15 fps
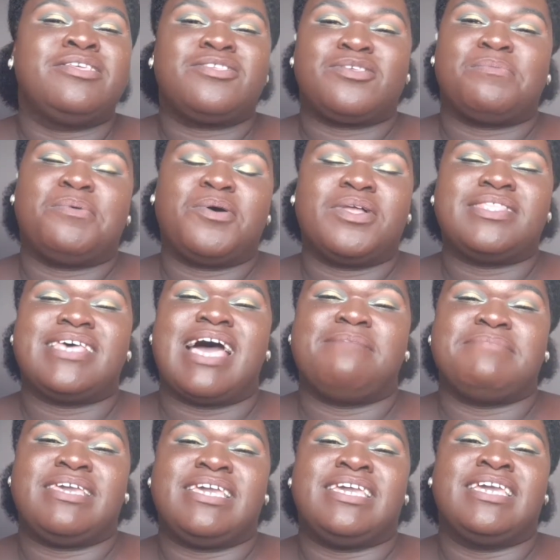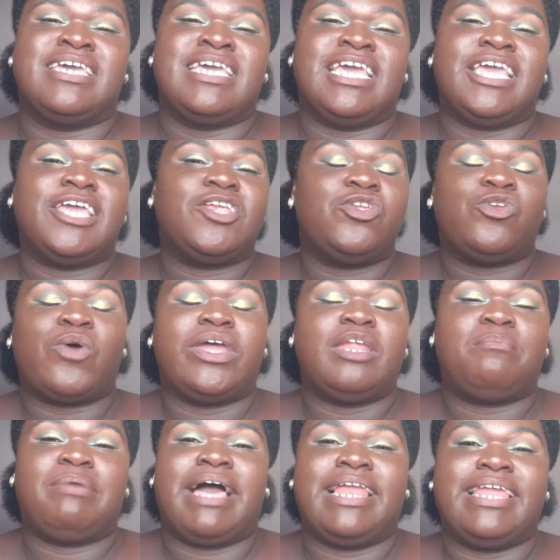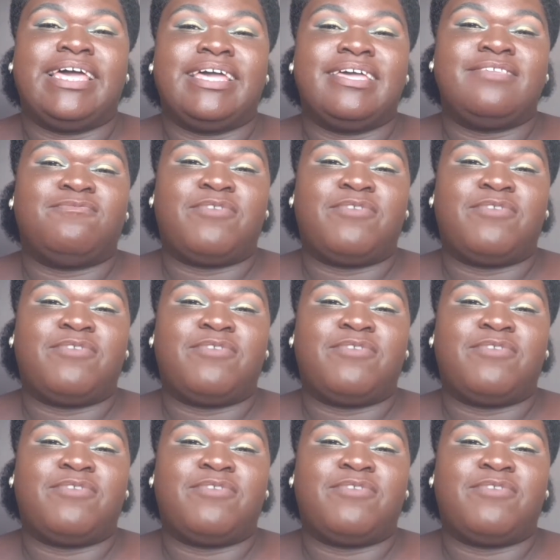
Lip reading: support Tammi, enjoy the palette.